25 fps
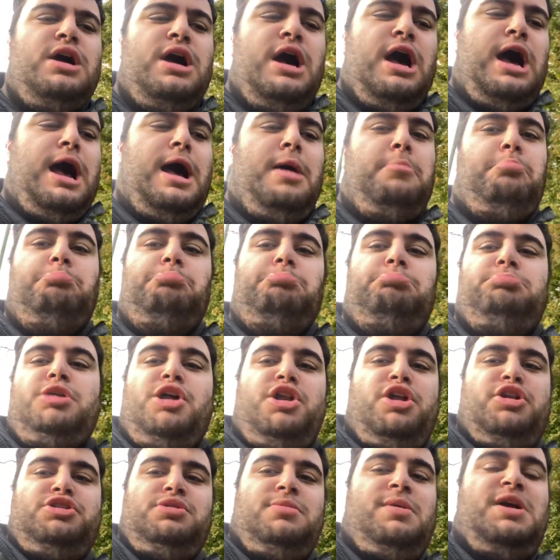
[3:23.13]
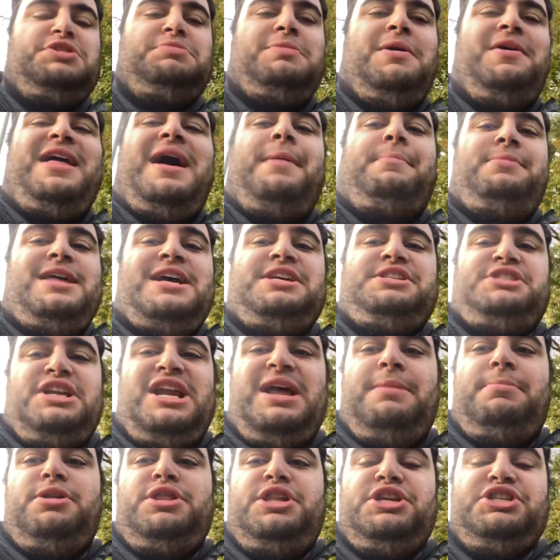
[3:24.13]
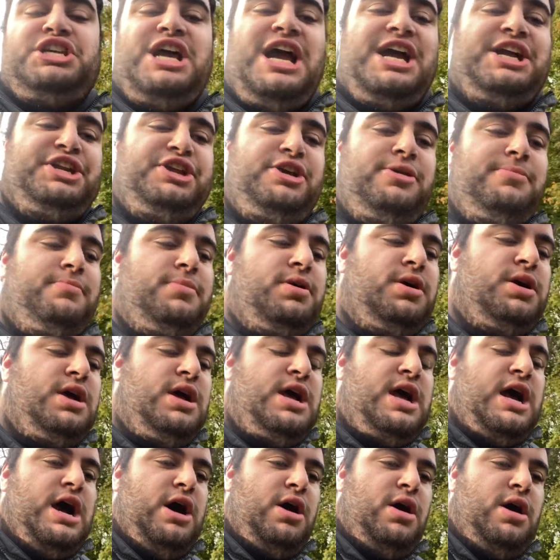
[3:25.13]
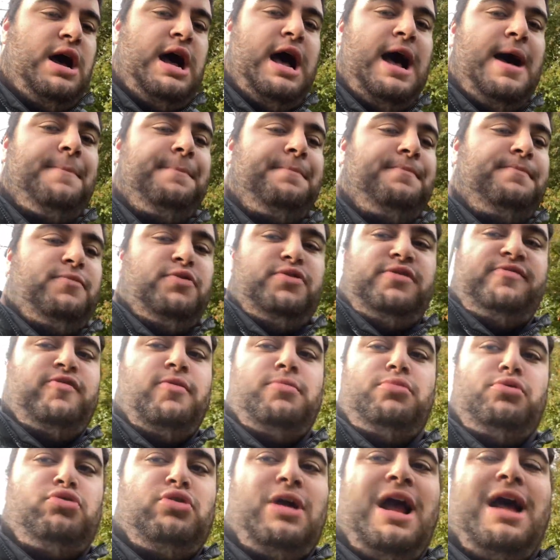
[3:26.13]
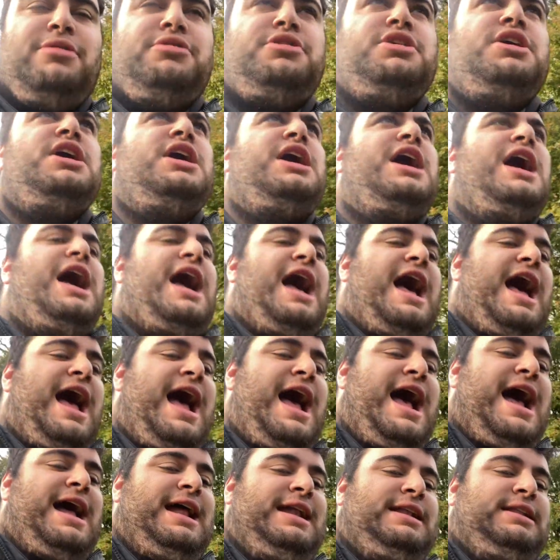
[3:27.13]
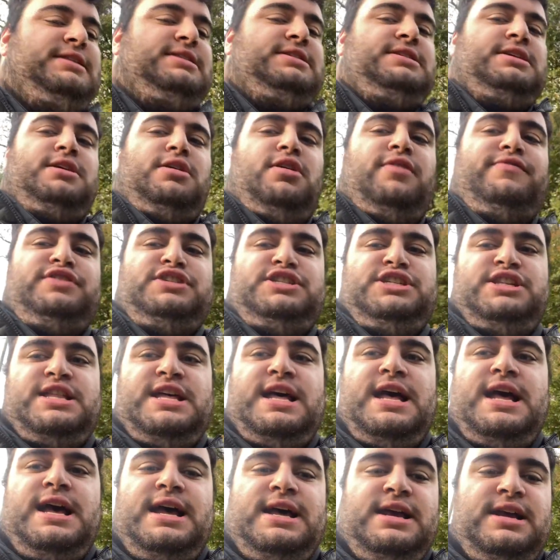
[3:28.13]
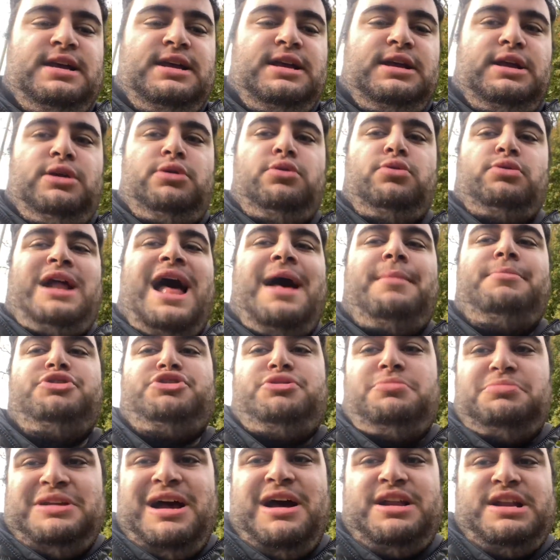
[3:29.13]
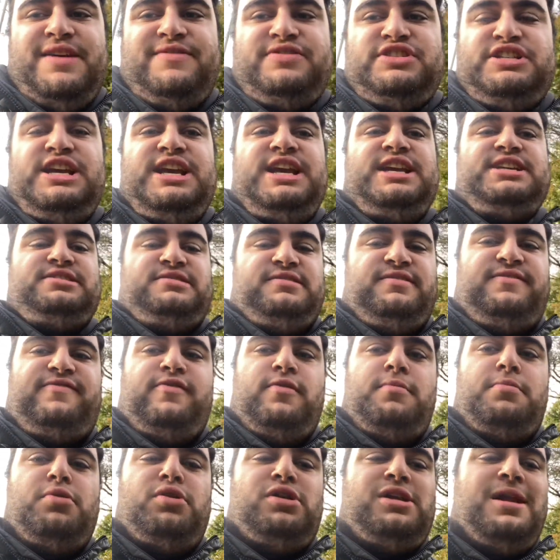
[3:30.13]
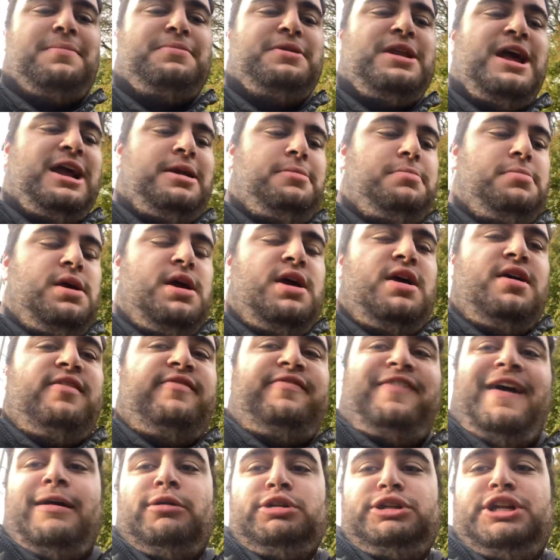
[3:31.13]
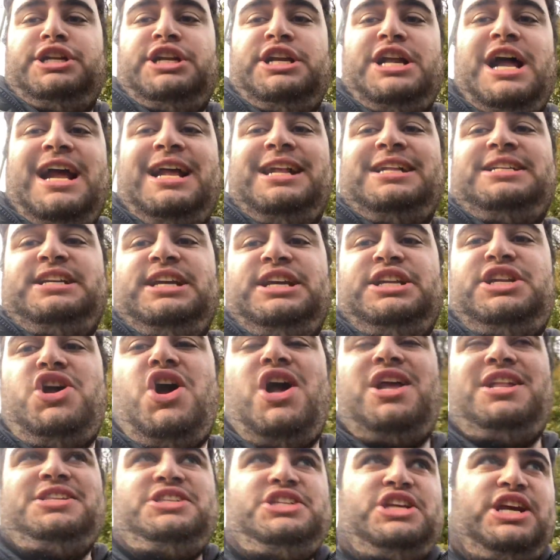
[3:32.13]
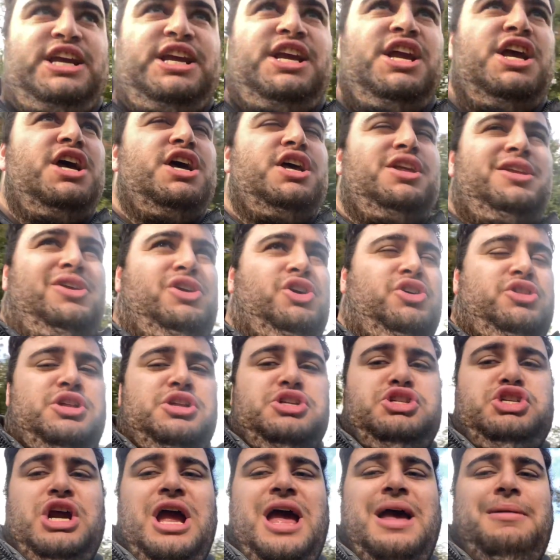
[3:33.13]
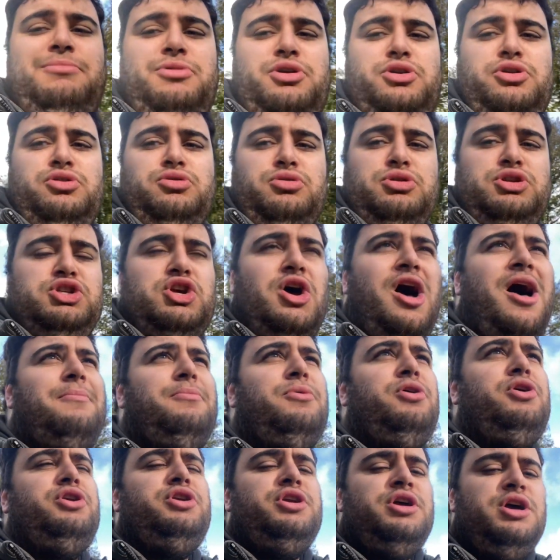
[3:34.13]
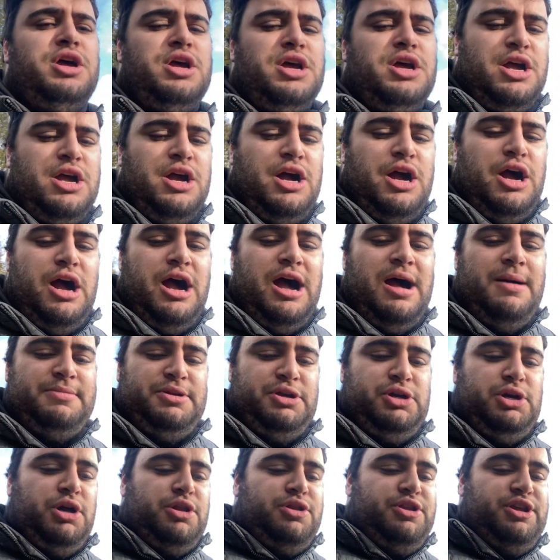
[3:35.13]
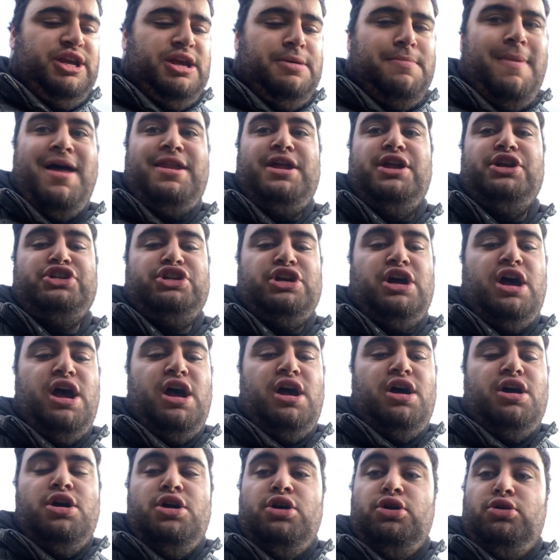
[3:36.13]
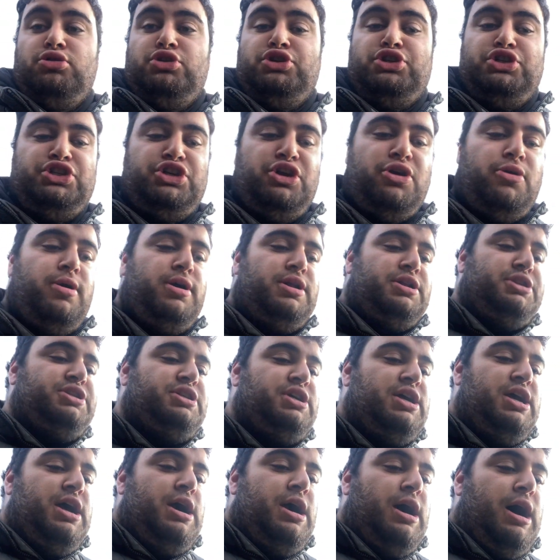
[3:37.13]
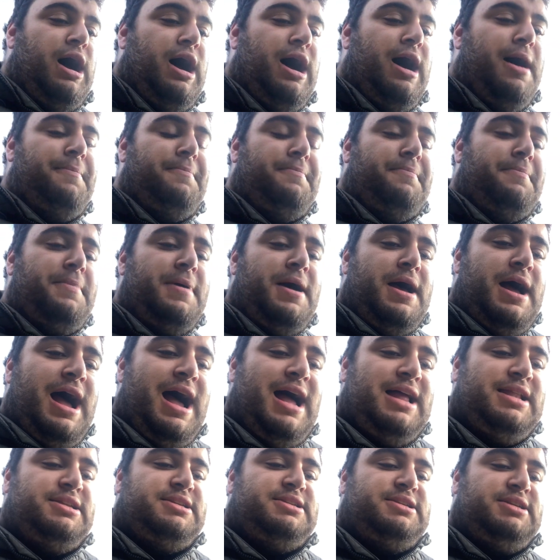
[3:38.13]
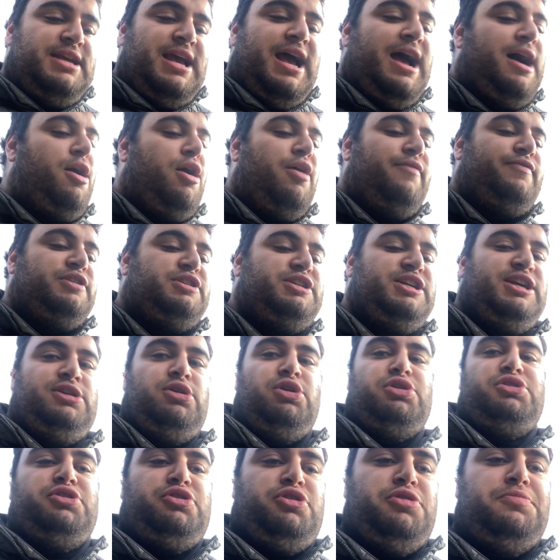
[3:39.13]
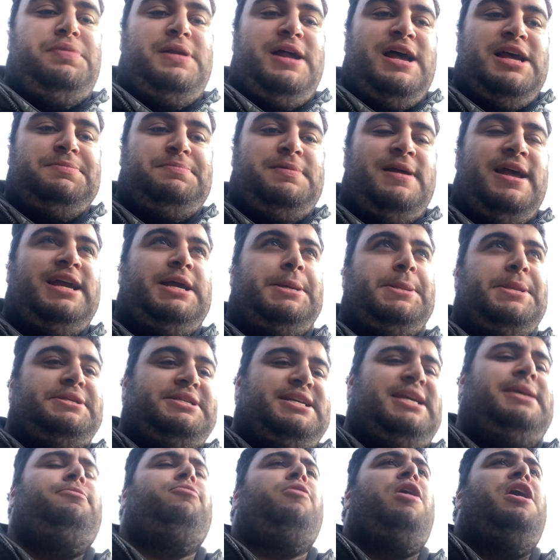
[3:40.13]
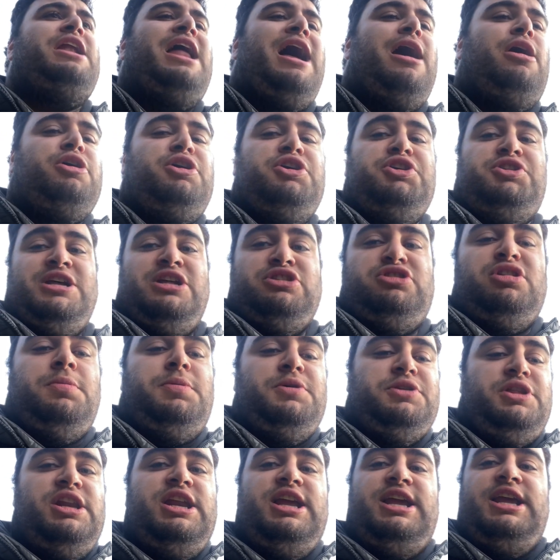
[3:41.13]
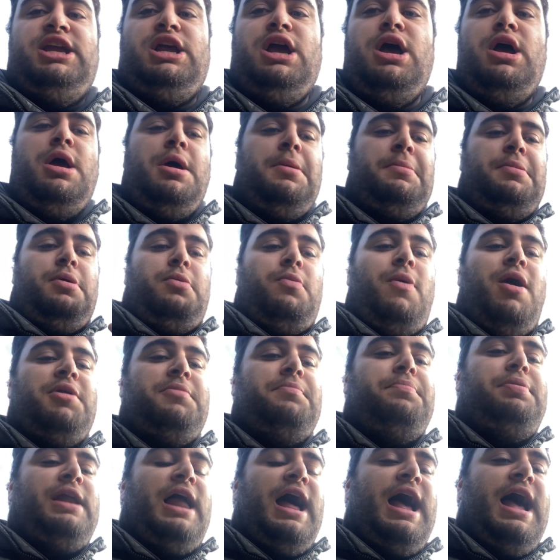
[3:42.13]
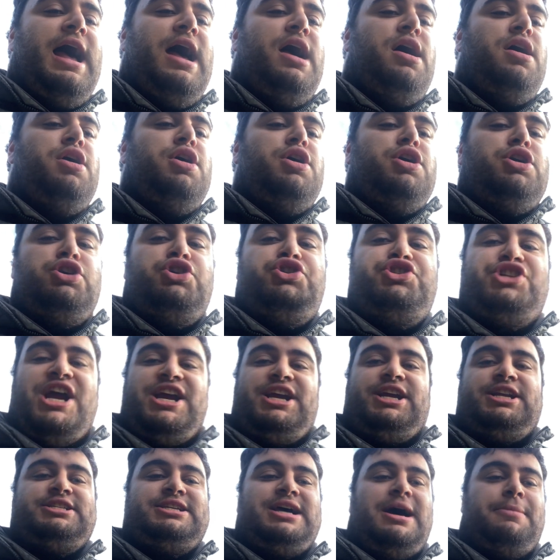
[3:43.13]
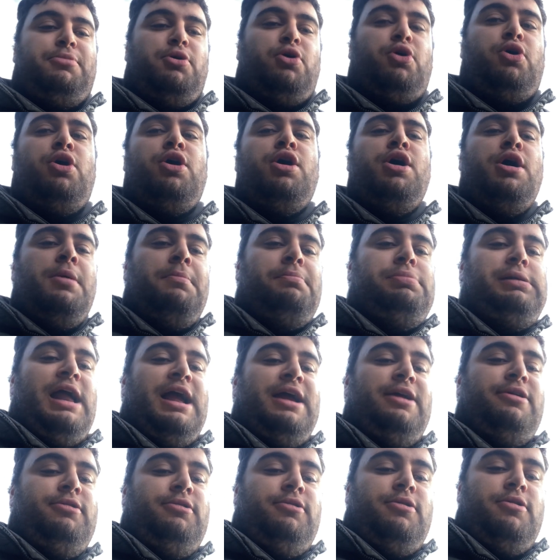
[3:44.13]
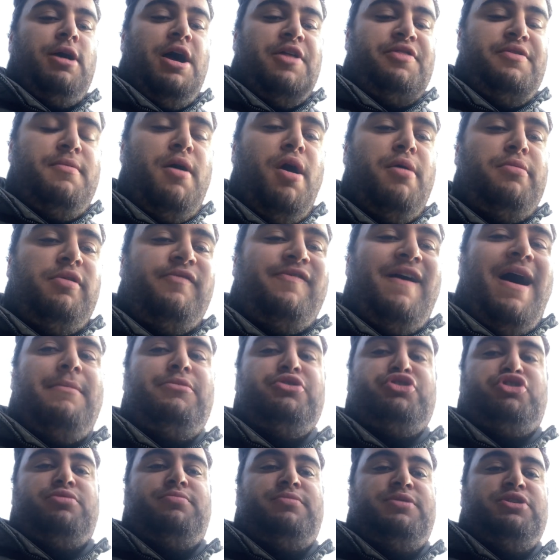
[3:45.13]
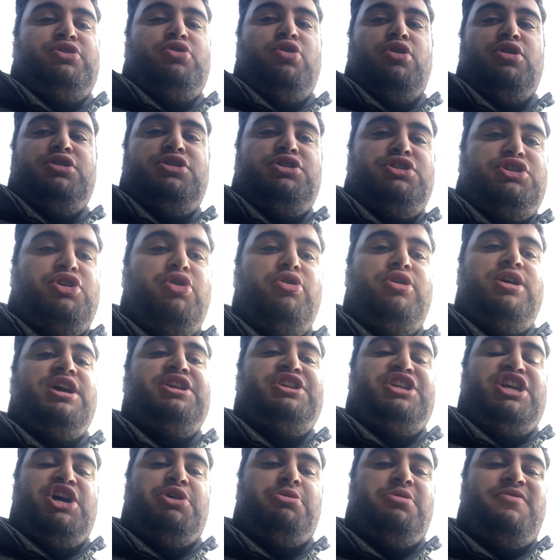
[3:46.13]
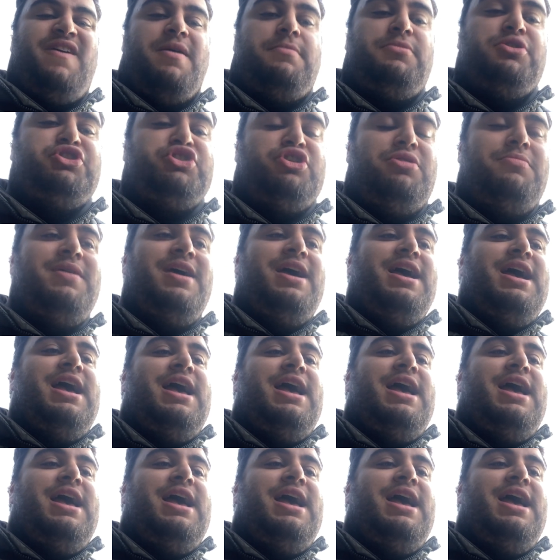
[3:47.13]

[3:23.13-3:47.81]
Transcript: Um, don't know too much about that, but that's the name of the stadium, um, the football ground. And obviously they're called Amersham Town FC is the football club name, founded in 1890. You got the chairman called Simon. Um, you got the manager called Stewart. Um, and yeah, obviously lots of good players playing in the team right now because they're top of the league. But one player, Jake Tabor, playing at the moment for Amersham, we've got a two-year deal with Amersham.